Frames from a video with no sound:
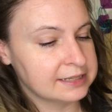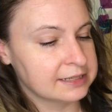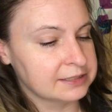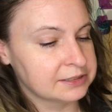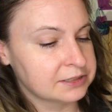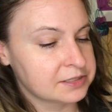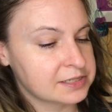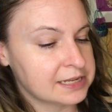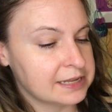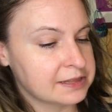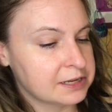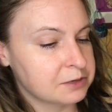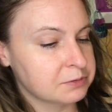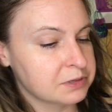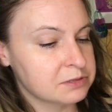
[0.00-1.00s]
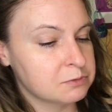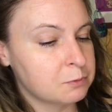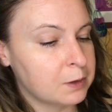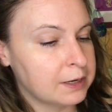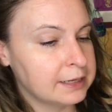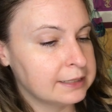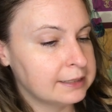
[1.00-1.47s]
colors, and there was
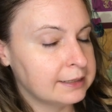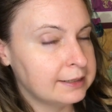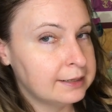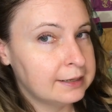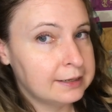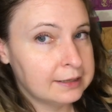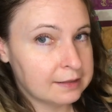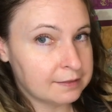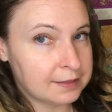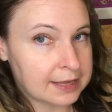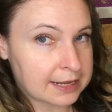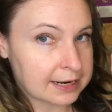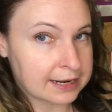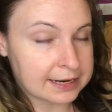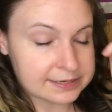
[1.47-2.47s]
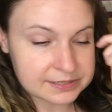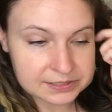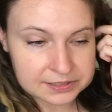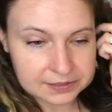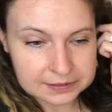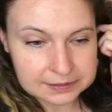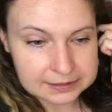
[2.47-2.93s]
one that I
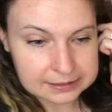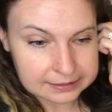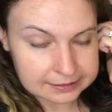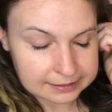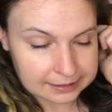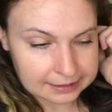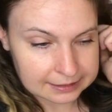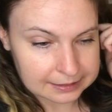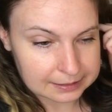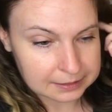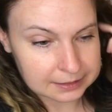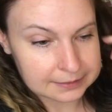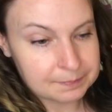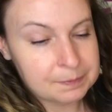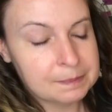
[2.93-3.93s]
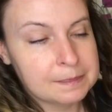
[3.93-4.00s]
saw uh,